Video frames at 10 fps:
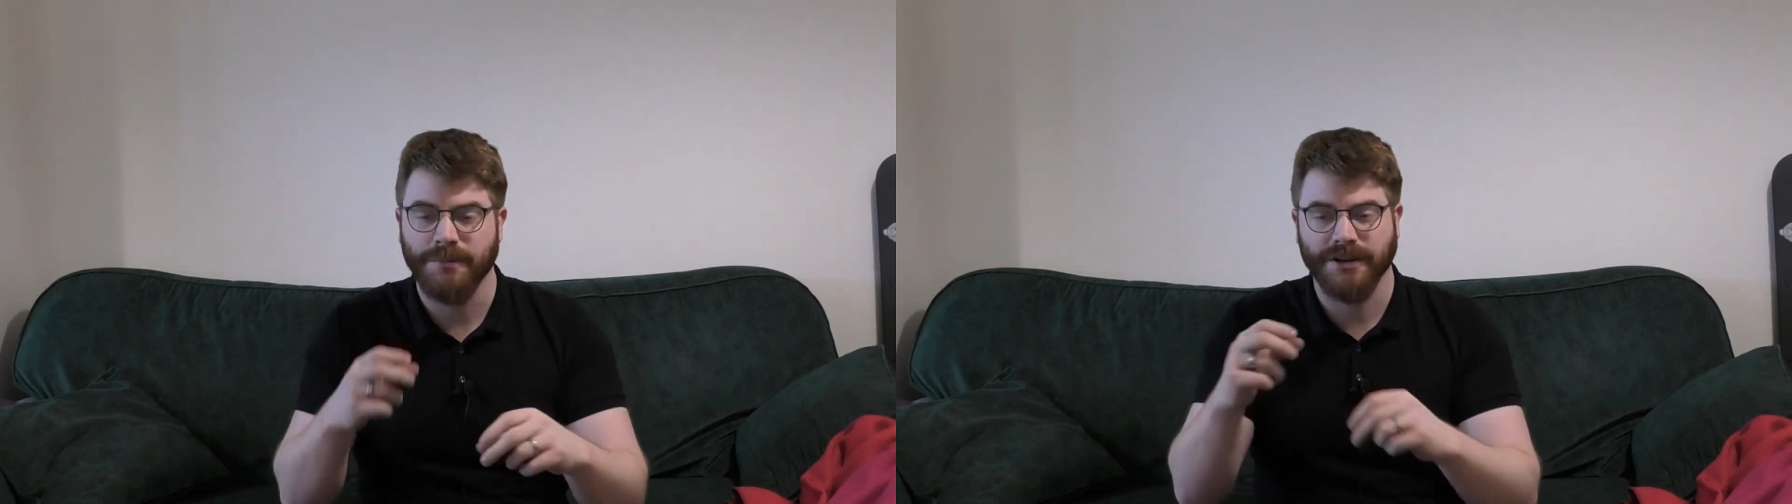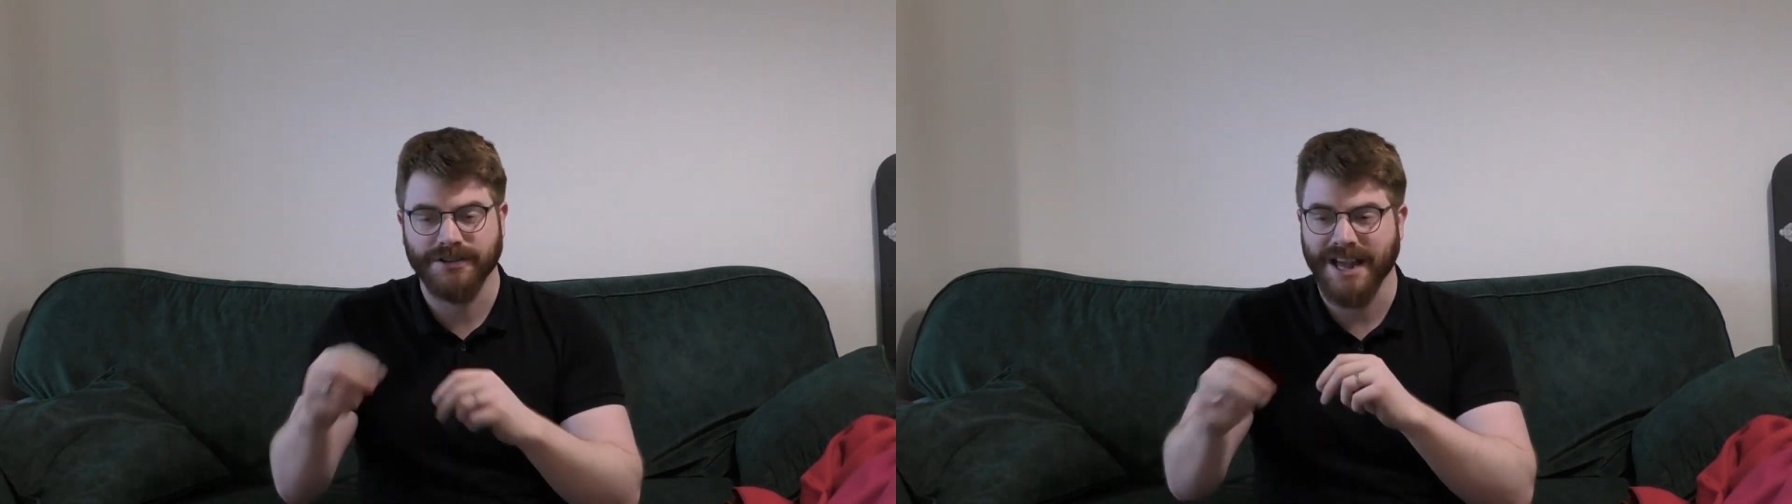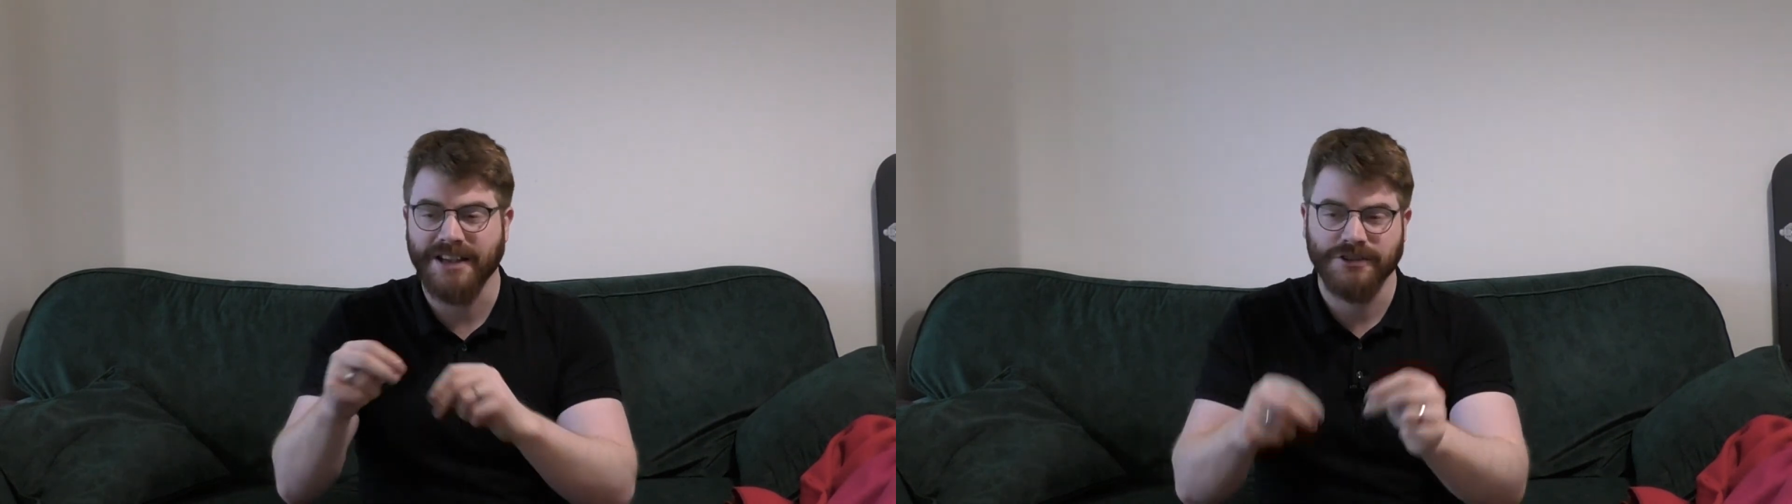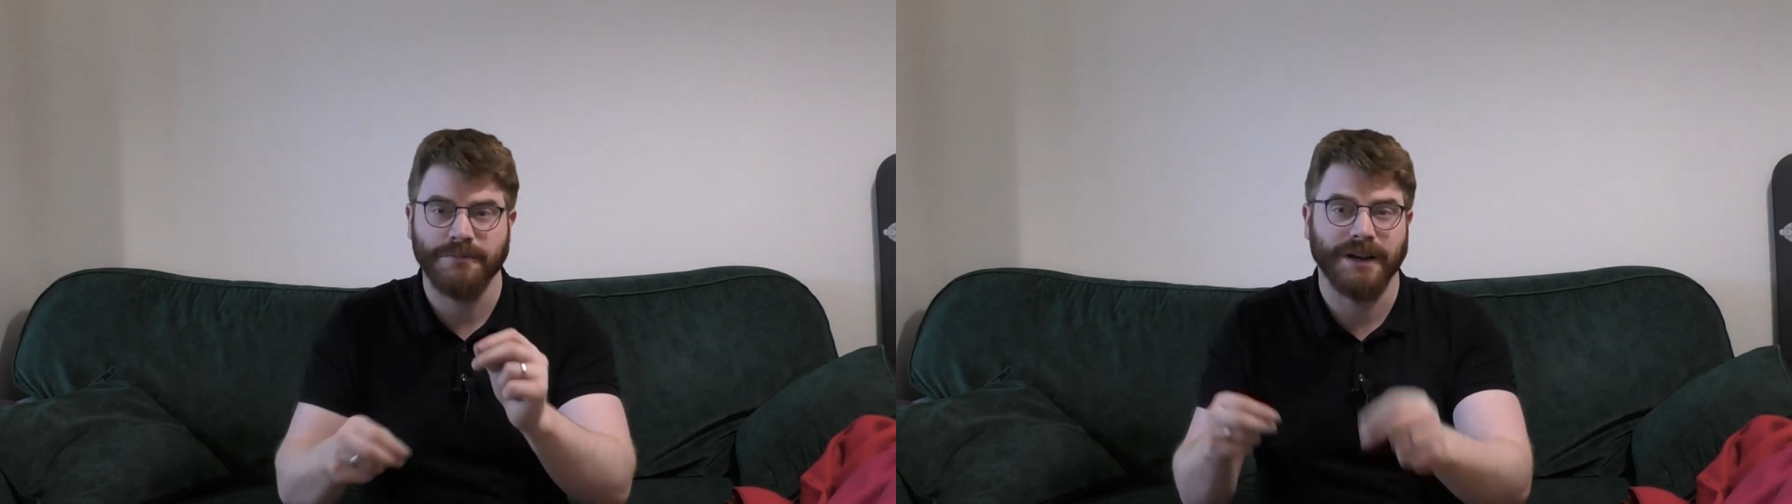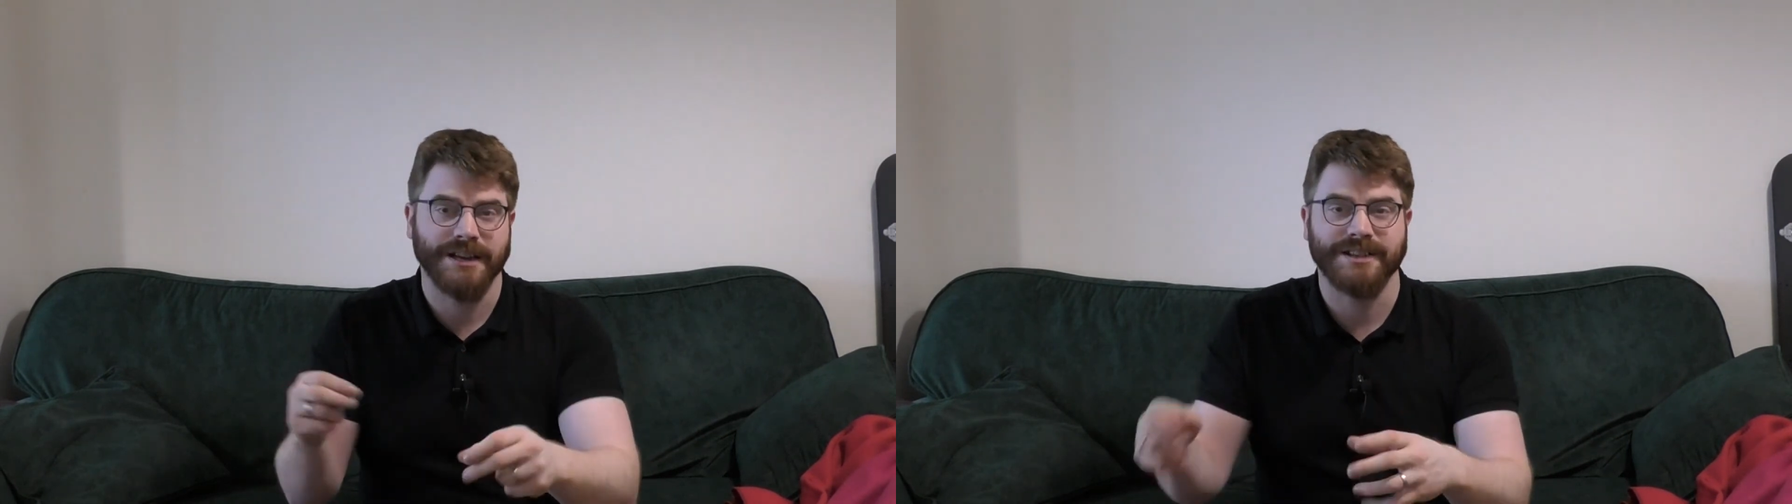because as you
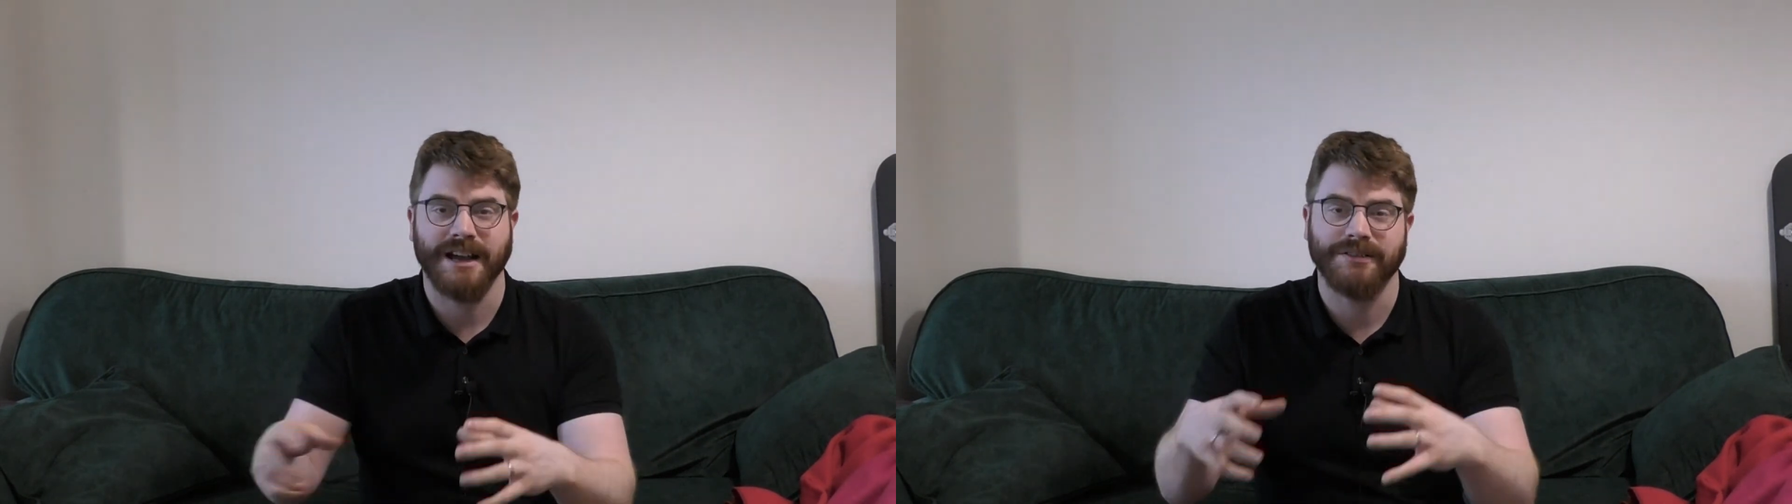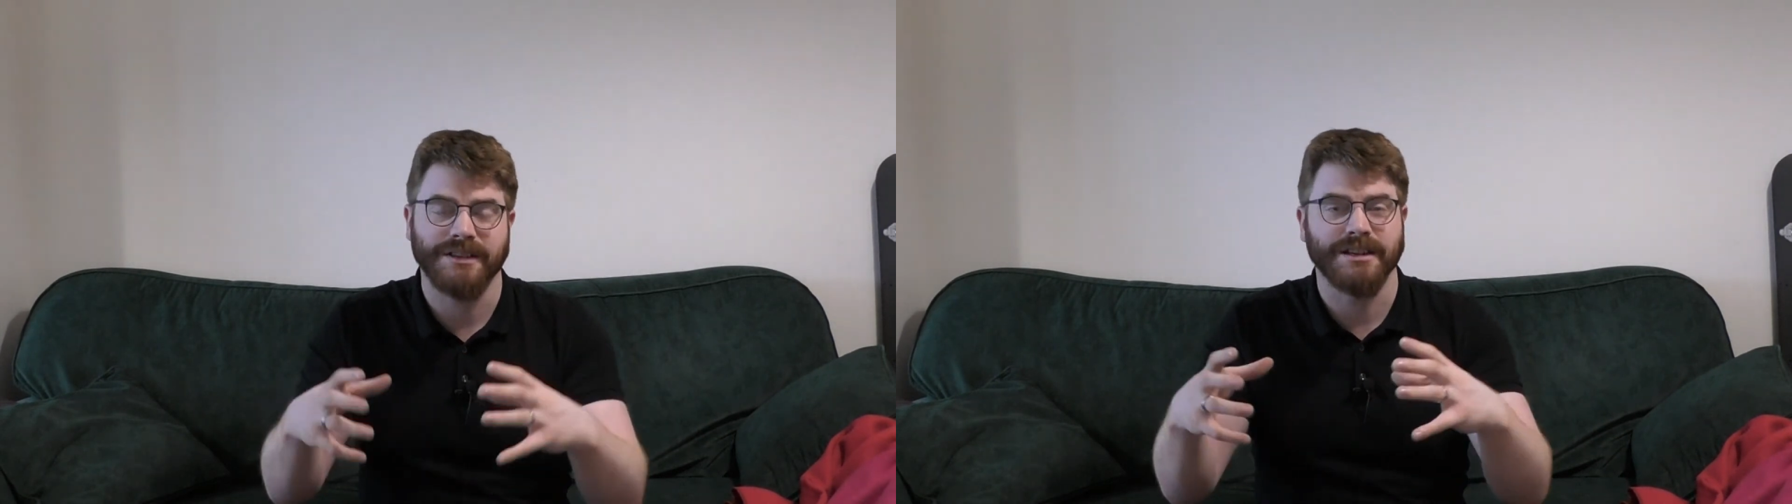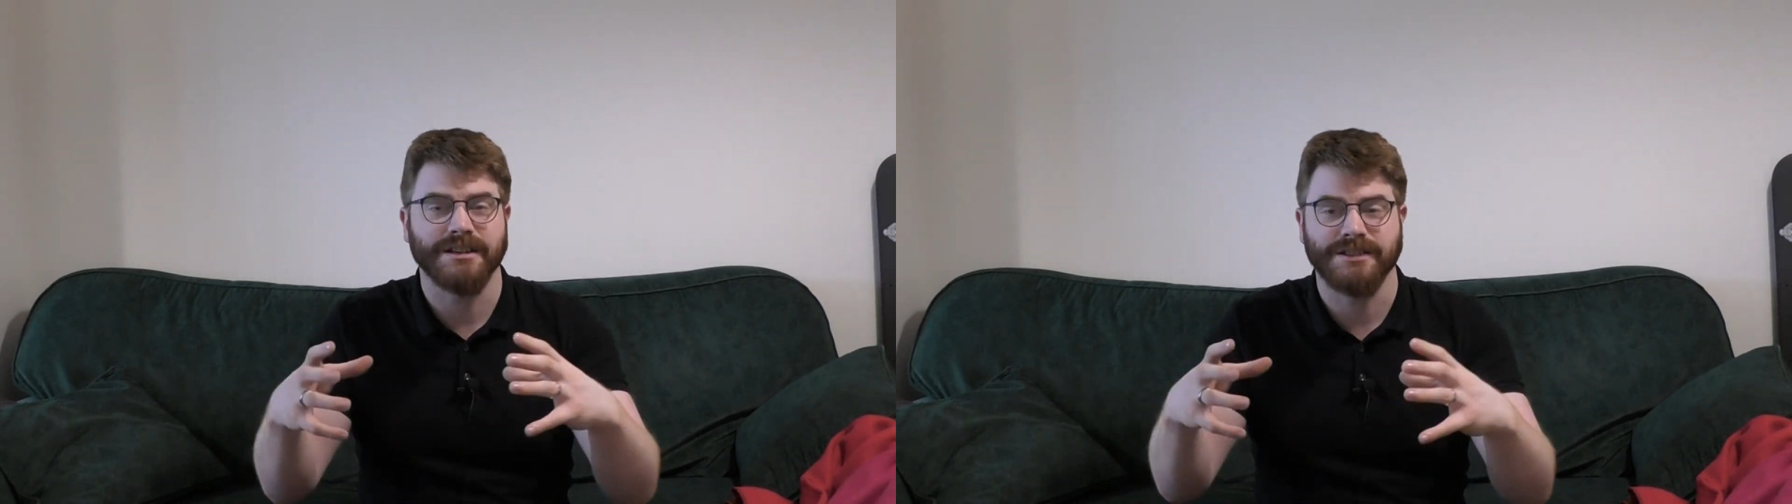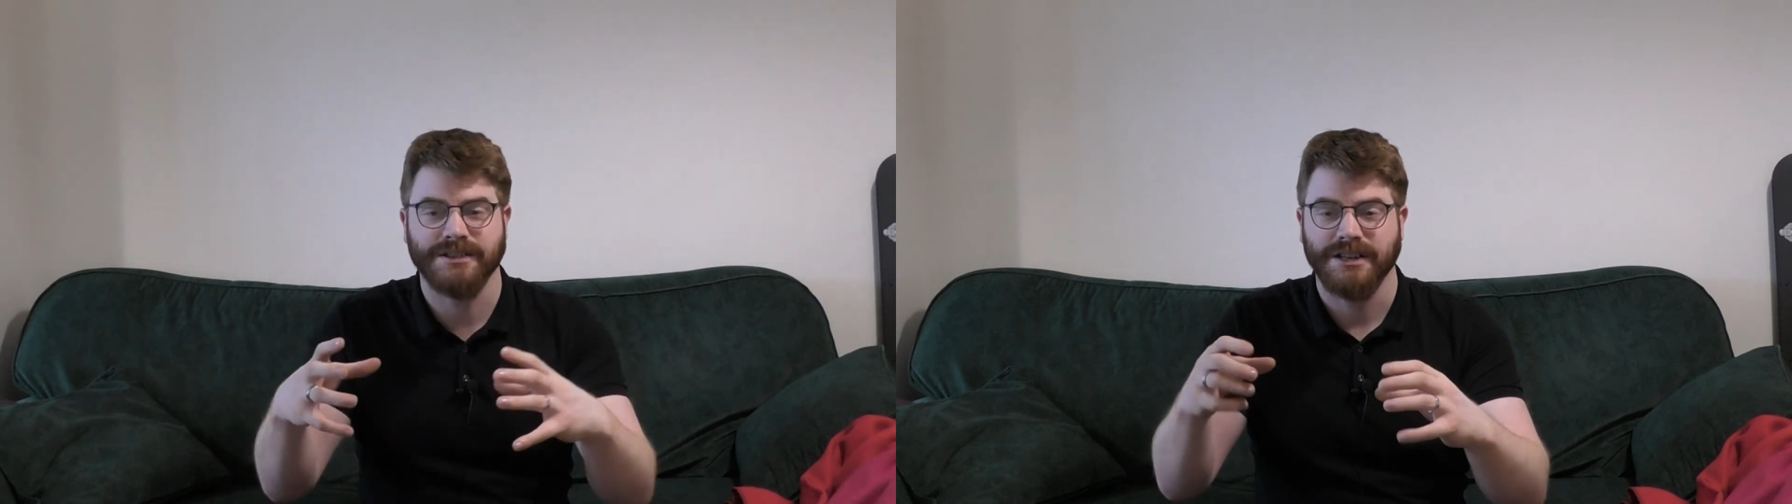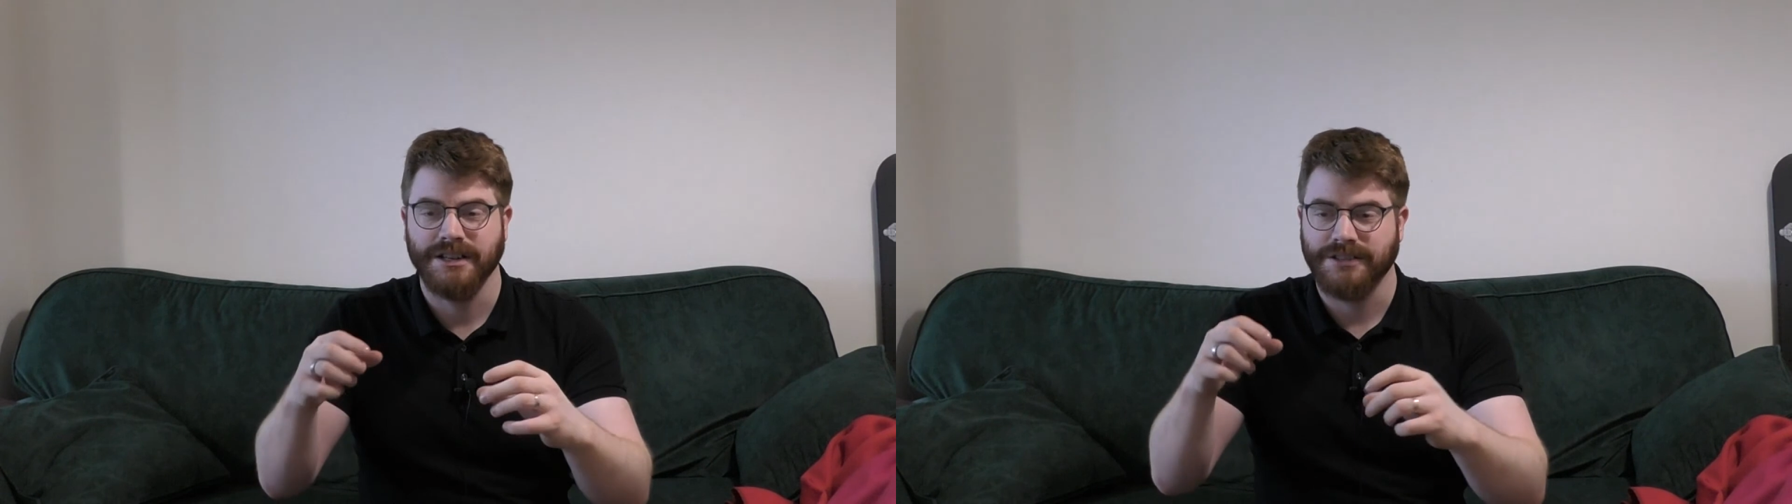place out these